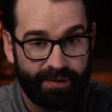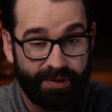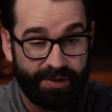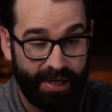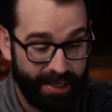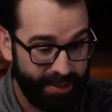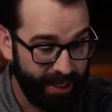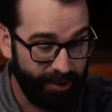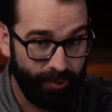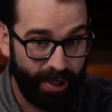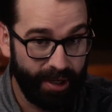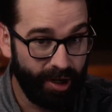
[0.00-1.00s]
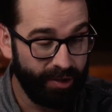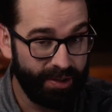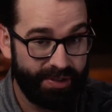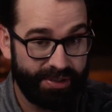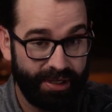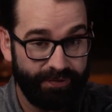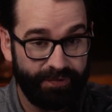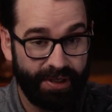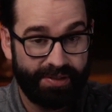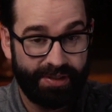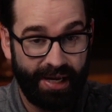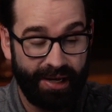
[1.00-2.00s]
To take that away, all this stuff
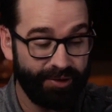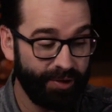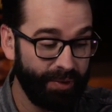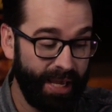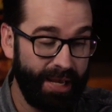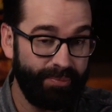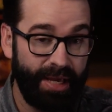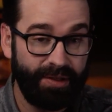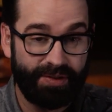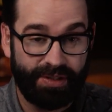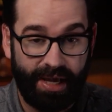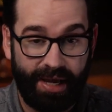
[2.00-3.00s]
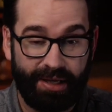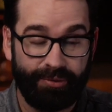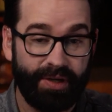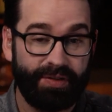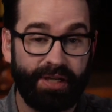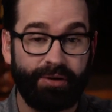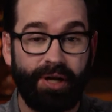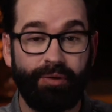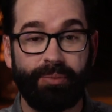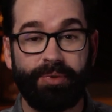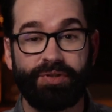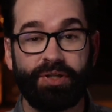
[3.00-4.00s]
they say, the Handmaid's Tale, you want to take away a
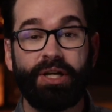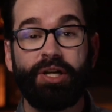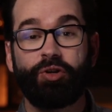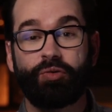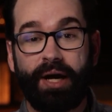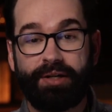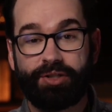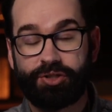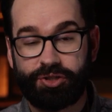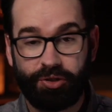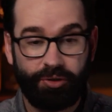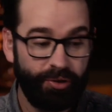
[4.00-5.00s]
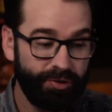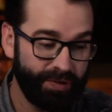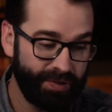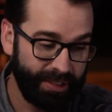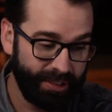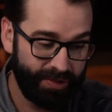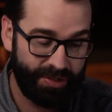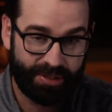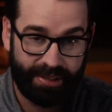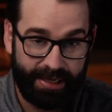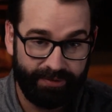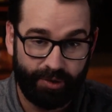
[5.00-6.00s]
woman's right to choose, it's like
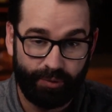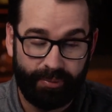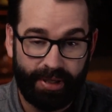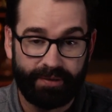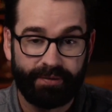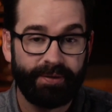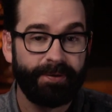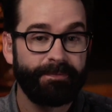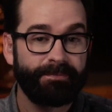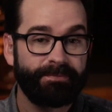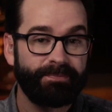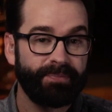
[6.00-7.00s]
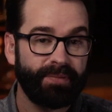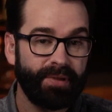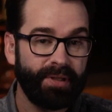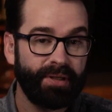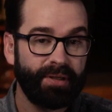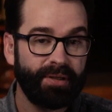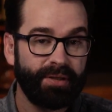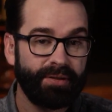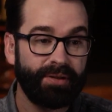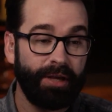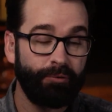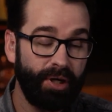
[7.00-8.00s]
enslaving women.
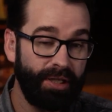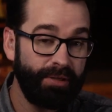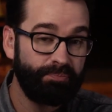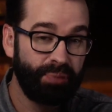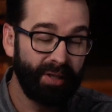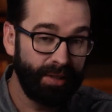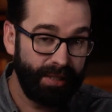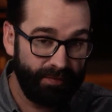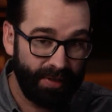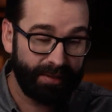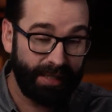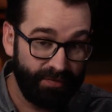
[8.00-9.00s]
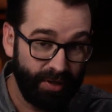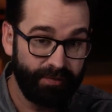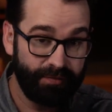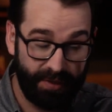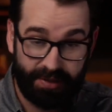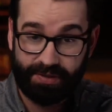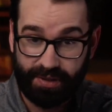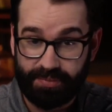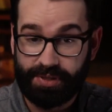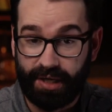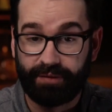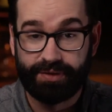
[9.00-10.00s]
They really believe that. They've convinced
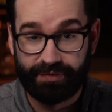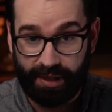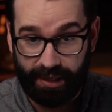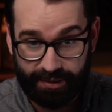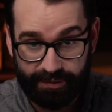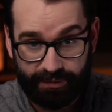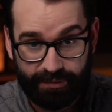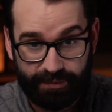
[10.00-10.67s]
themselves of that.